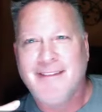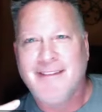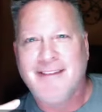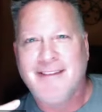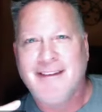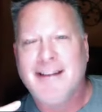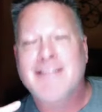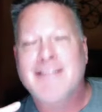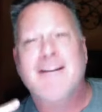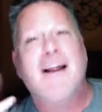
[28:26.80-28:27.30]

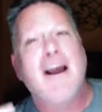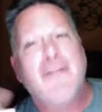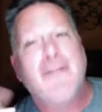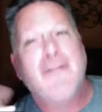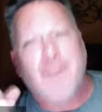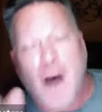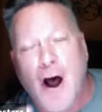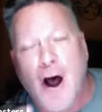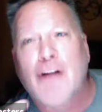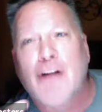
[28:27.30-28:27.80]
It's life
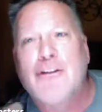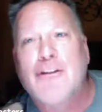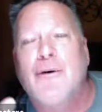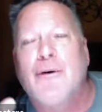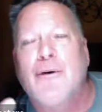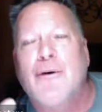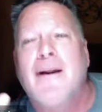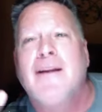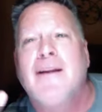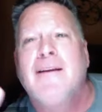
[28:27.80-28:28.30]

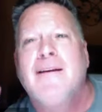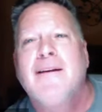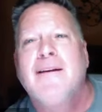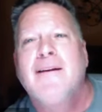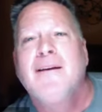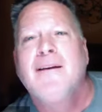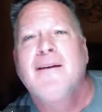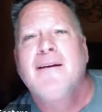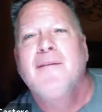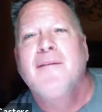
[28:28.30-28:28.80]
altering,
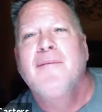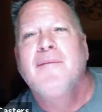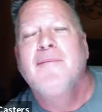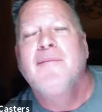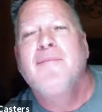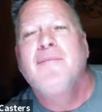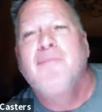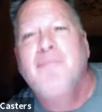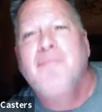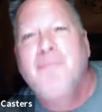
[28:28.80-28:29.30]

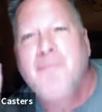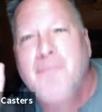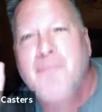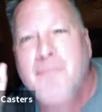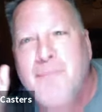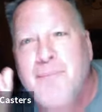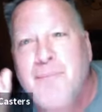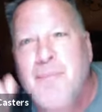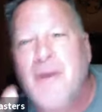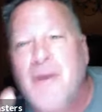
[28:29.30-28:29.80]

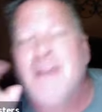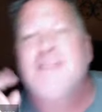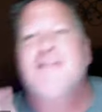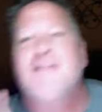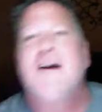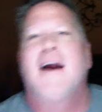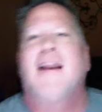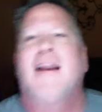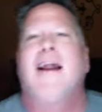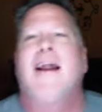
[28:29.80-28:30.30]
but it's
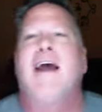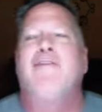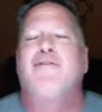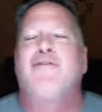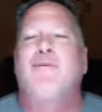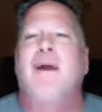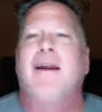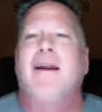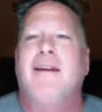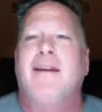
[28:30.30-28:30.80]
not life
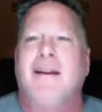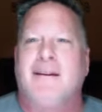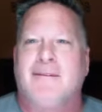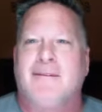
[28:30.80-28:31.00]
threatening.